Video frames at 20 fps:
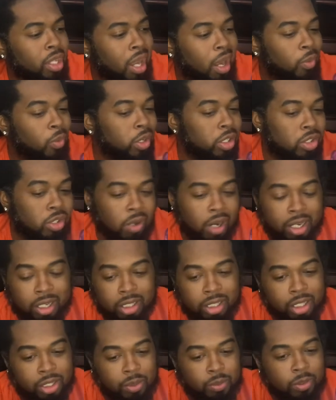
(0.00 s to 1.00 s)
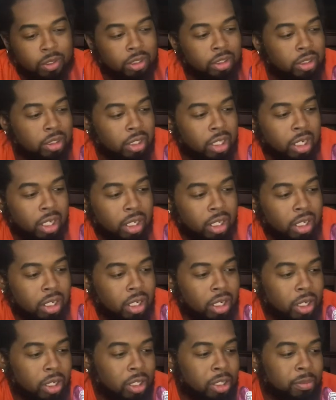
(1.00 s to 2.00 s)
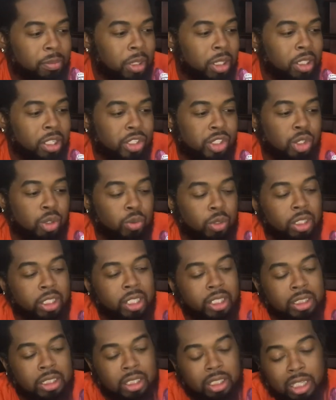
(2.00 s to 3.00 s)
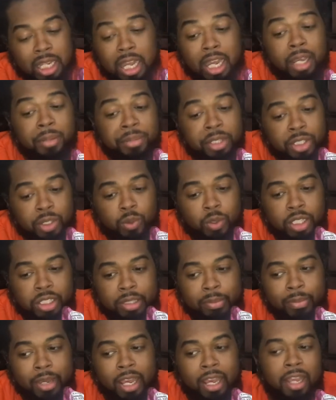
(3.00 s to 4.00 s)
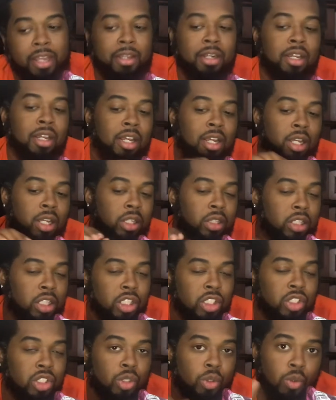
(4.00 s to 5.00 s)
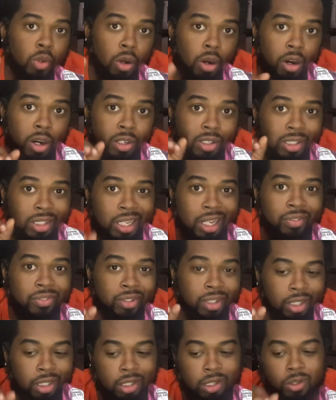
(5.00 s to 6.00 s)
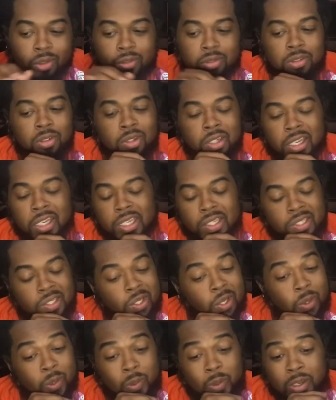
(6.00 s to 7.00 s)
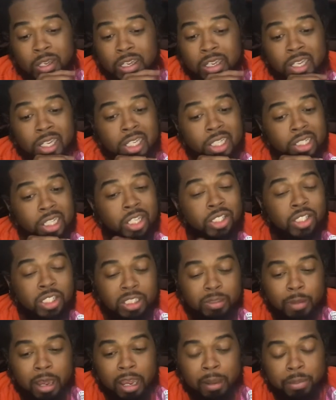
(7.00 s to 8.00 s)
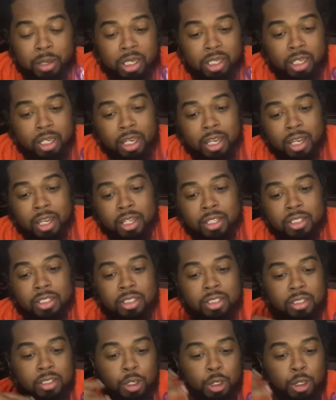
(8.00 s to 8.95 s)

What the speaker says: I wouldn't try the other ones unless you're really into the lime. This one isn't bad. These two are a definite no, okay? So that's just my opinion, guys.